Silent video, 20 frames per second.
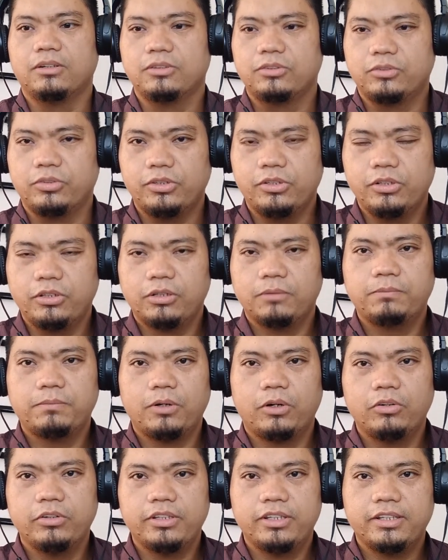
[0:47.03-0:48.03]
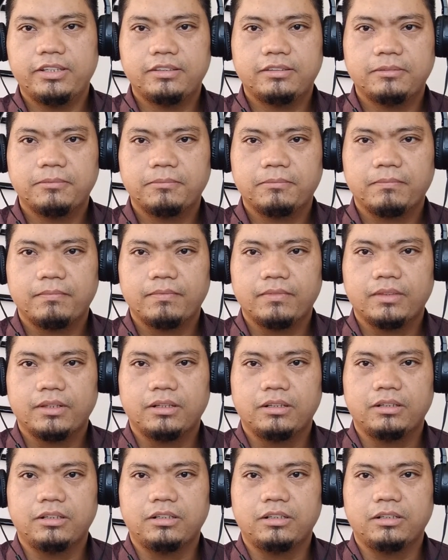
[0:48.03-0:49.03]
to your opponent,
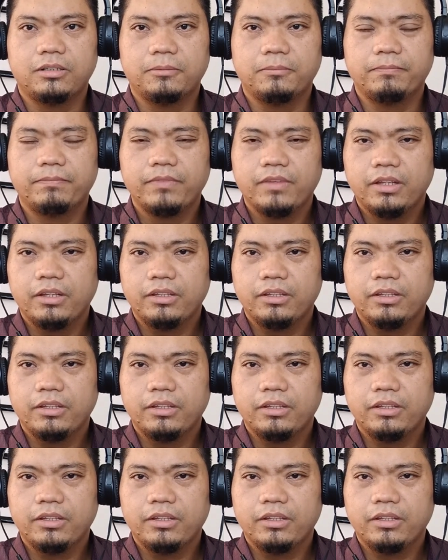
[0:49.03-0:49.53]
um,